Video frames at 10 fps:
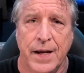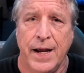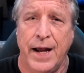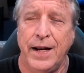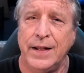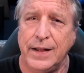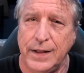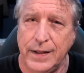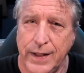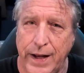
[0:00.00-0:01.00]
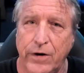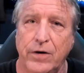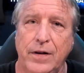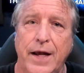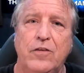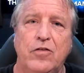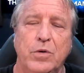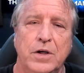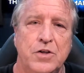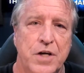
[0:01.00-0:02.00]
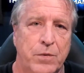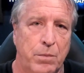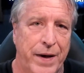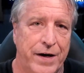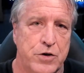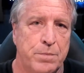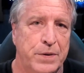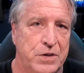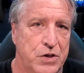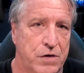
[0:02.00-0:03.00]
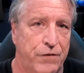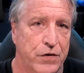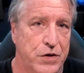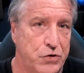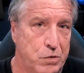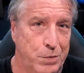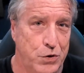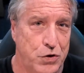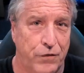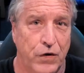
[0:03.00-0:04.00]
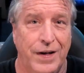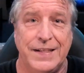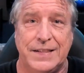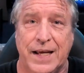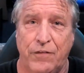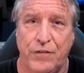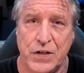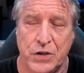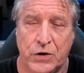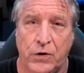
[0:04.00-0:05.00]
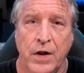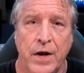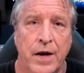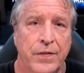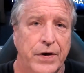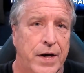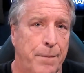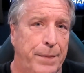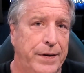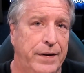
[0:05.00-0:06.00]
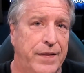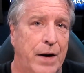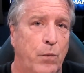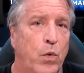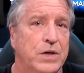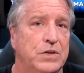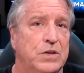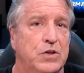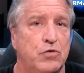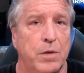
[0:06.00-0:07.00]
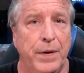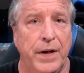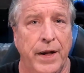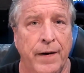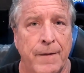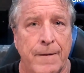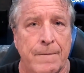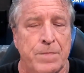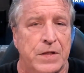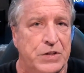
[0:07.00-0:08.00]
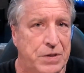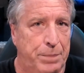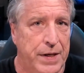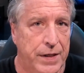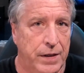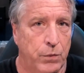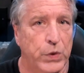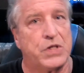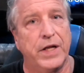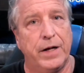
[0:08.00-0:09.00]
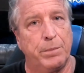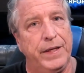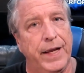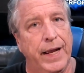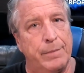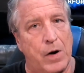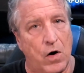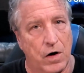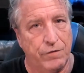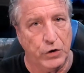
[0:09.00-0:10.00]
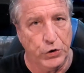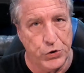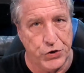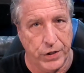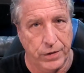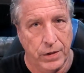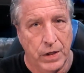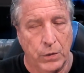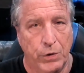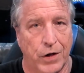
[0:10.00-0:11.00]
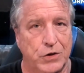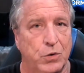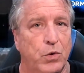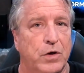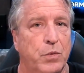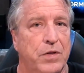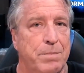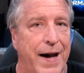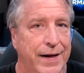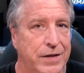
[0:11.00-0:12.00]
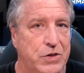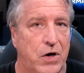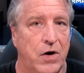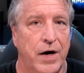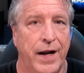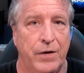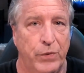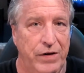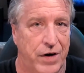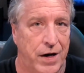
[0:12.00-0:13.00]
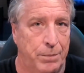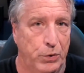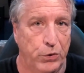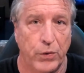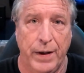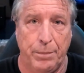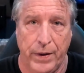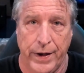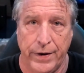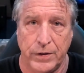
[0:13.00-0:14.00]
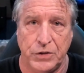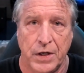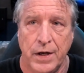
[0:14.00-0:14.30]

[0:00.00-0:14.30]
and it later led to a general manager position for distribution for Let's Get Physical, the company that was distributing Zapiti, which later became Arvolution. We also worked with Magnetar and Revon Blu-ray players,